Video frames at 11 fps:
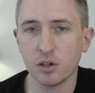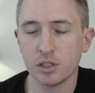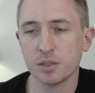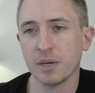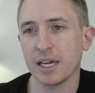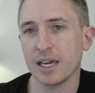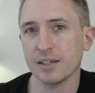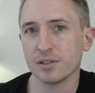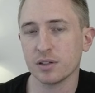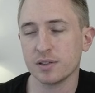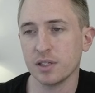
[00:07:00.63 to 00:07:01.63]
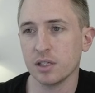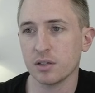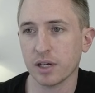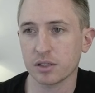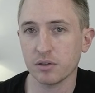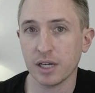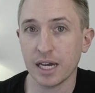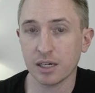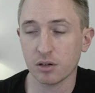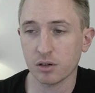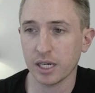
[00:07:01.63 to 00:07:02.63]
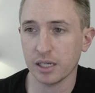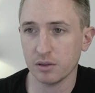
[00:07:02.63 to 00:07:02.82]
into my SRC directory I create.